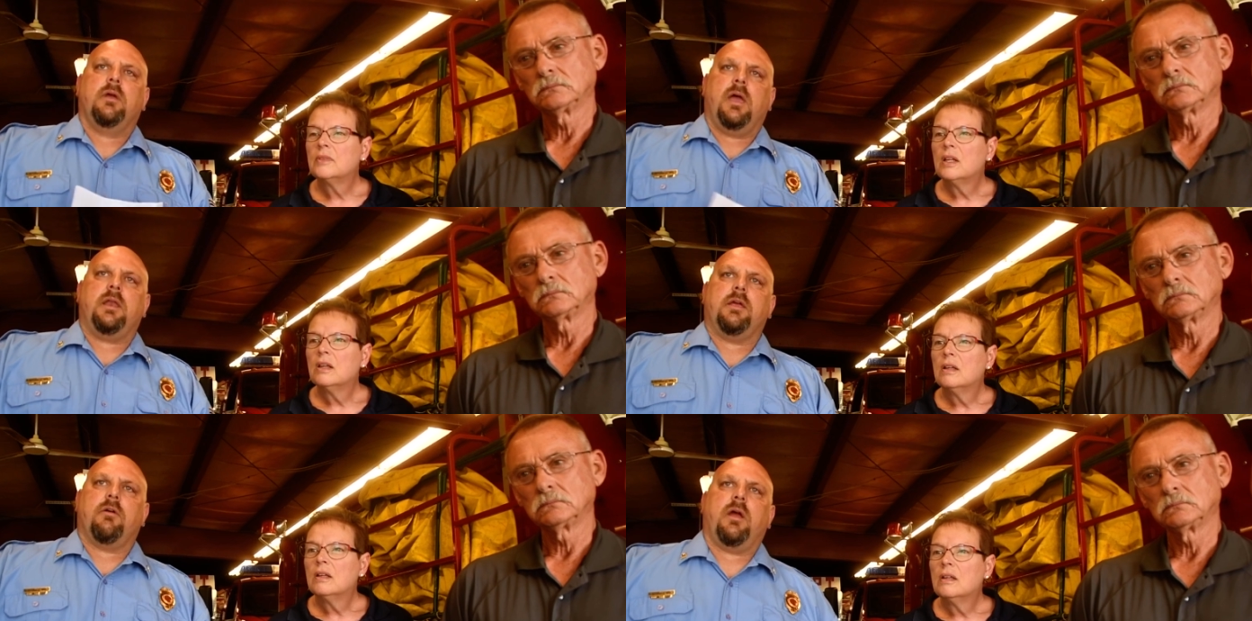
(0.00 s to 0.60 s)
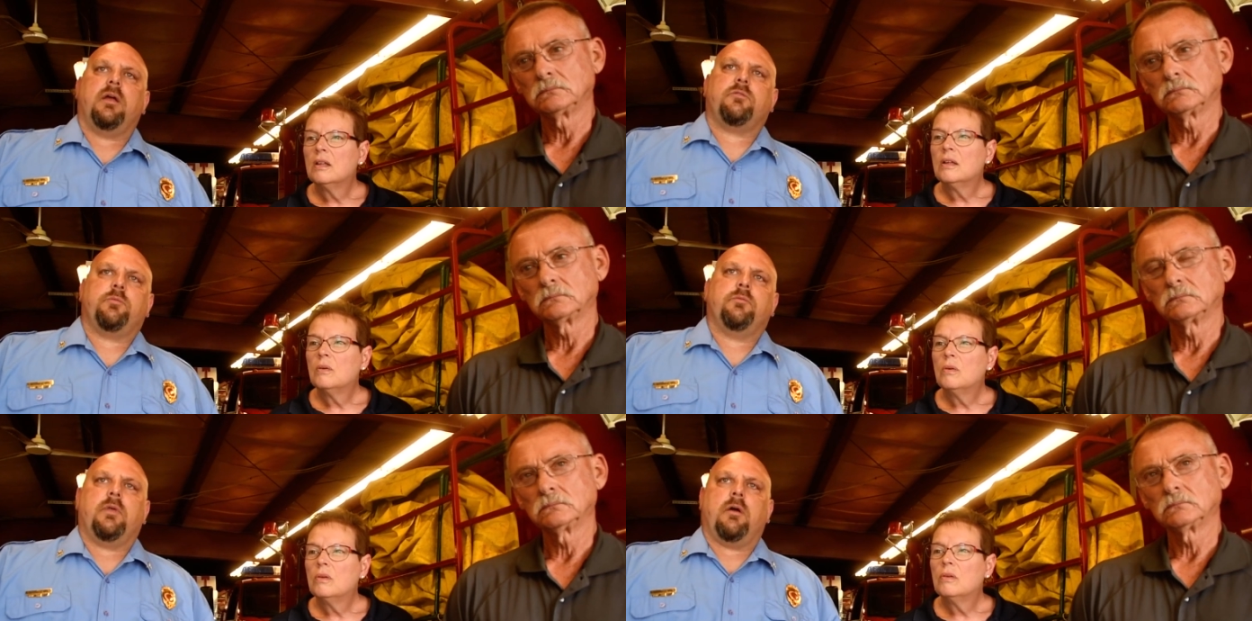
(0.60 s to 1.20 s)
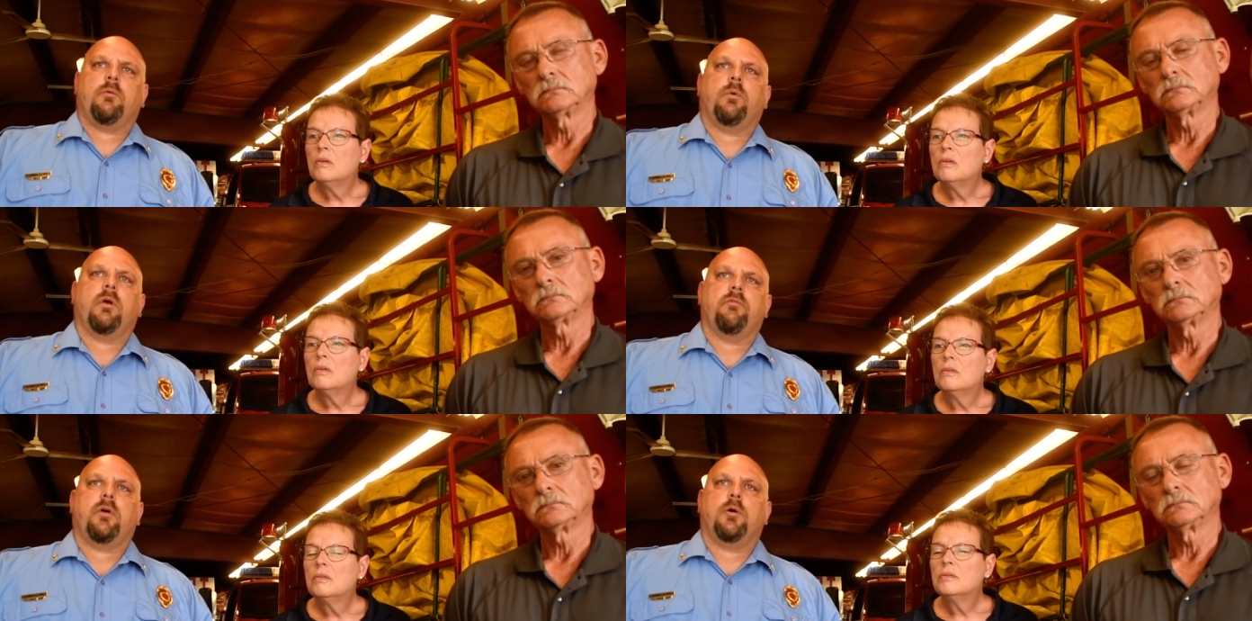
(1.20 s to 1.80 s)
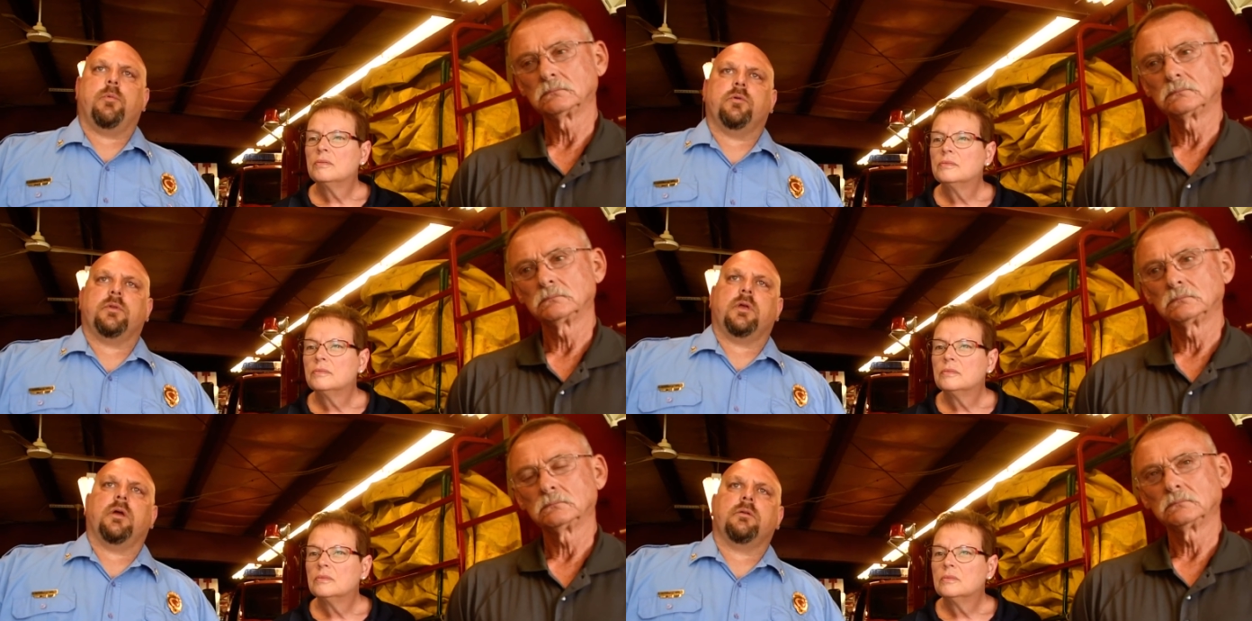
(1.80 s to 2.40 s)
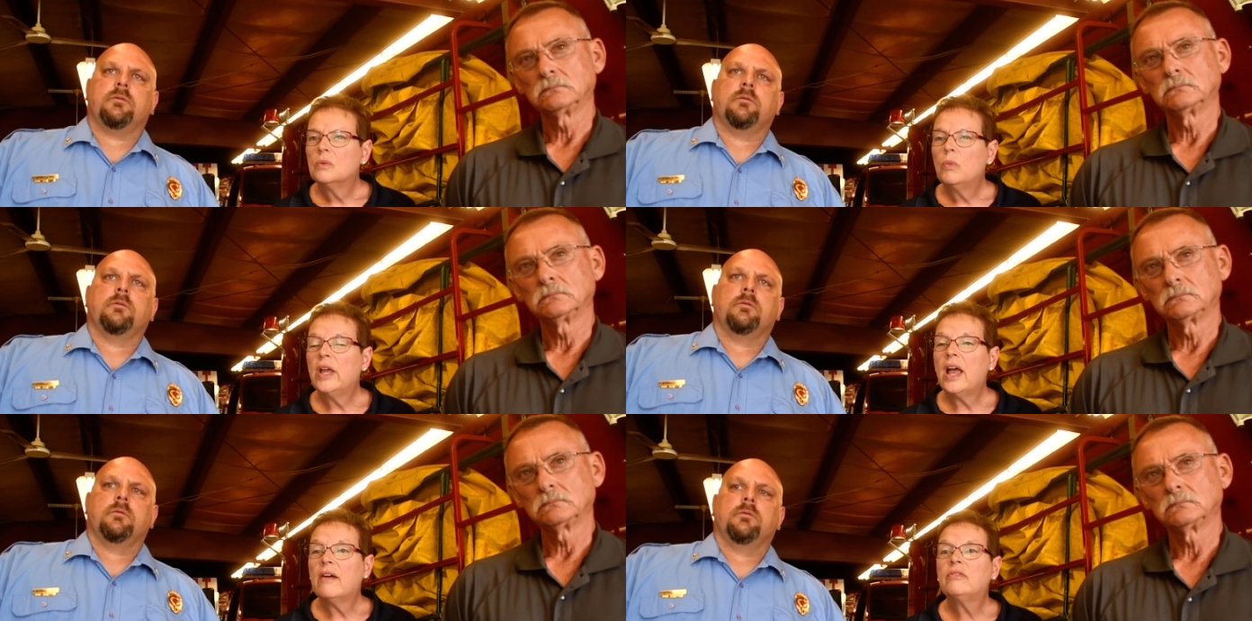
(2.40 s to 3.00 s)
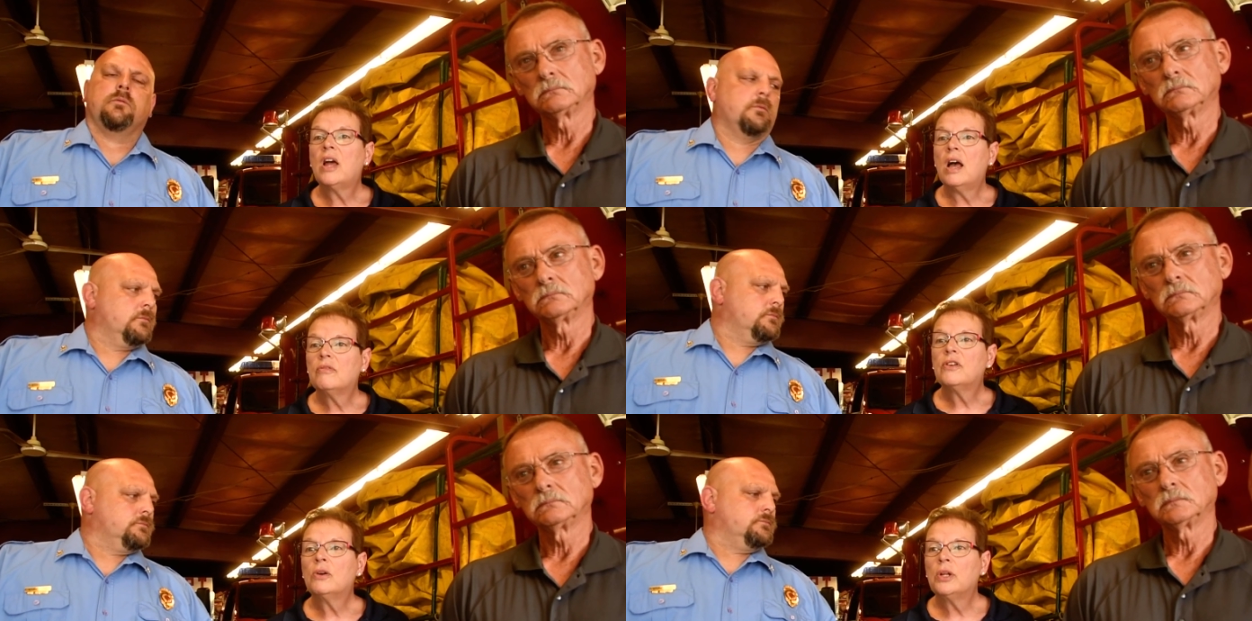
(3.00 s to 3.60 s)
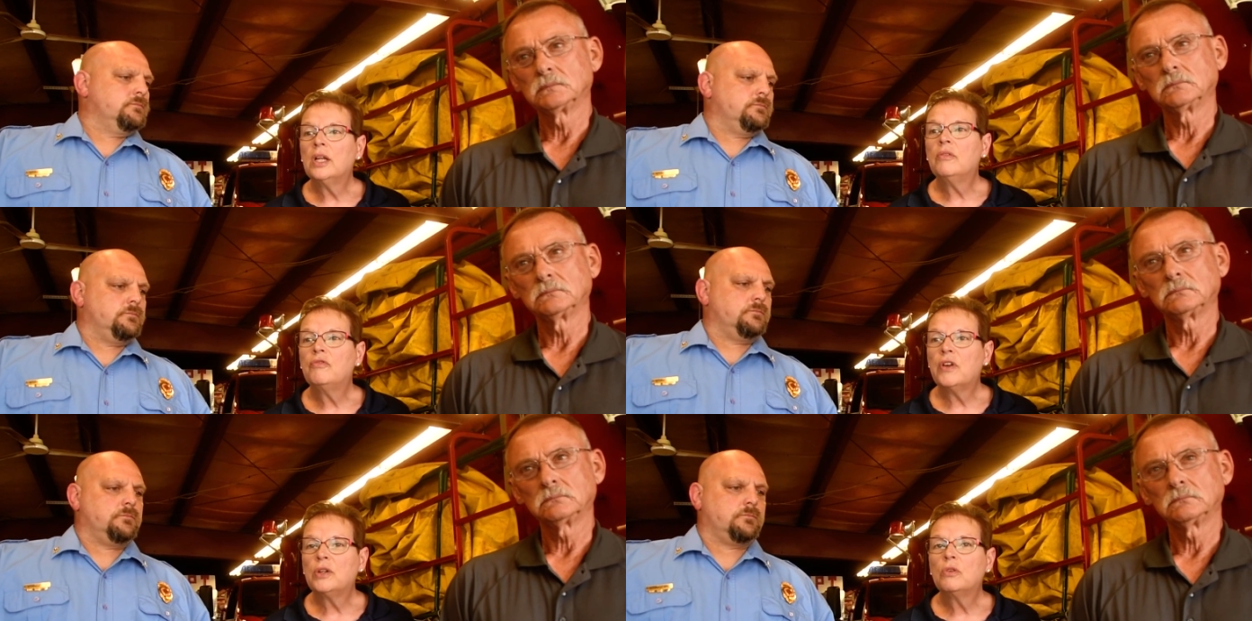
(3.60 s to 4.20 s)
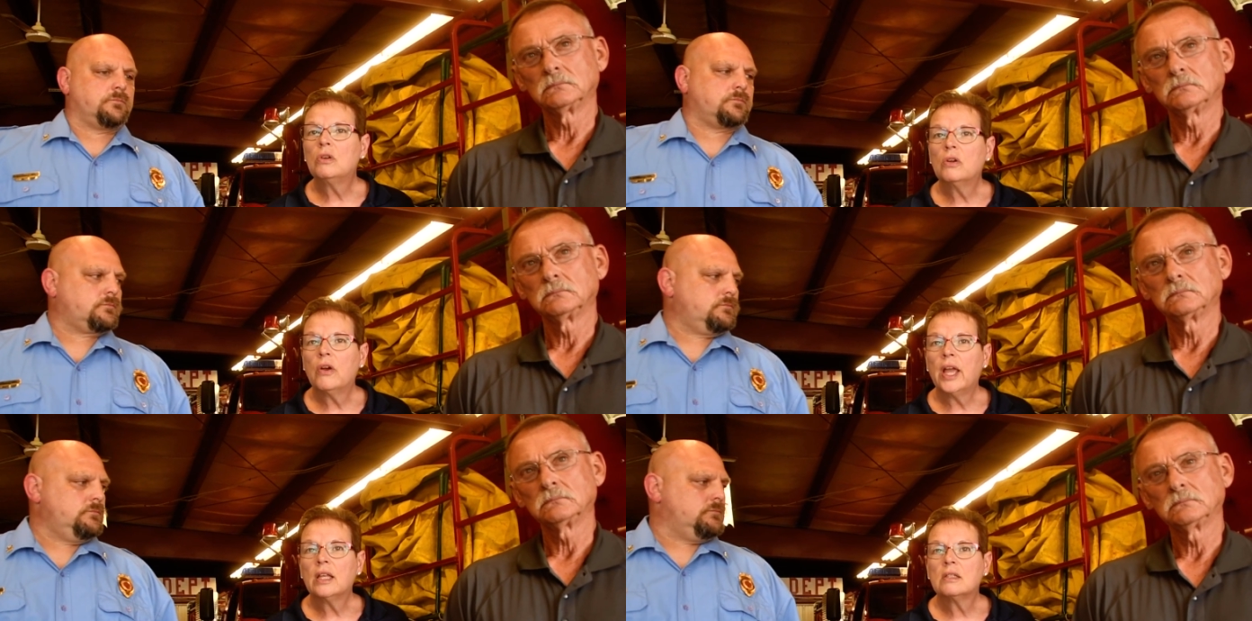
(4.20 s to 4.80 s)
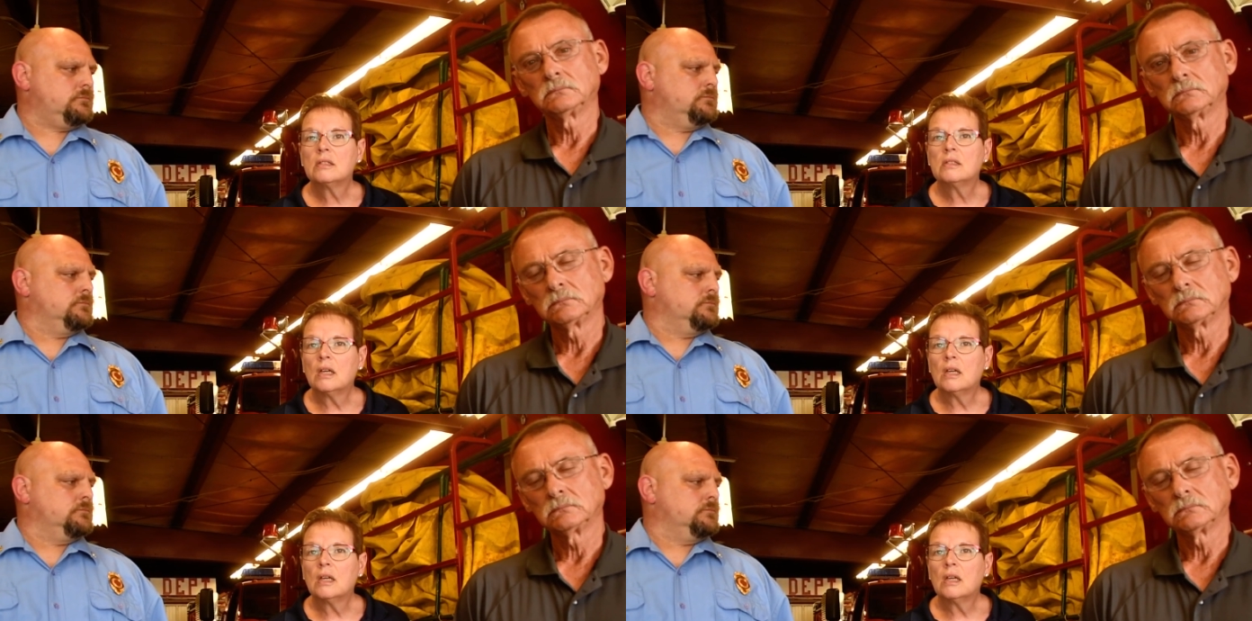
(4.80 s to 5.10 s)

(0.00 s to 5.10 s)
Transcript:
Speaker 1: any grants that we're available to get.
Speaker 2: We have not found any federal grants.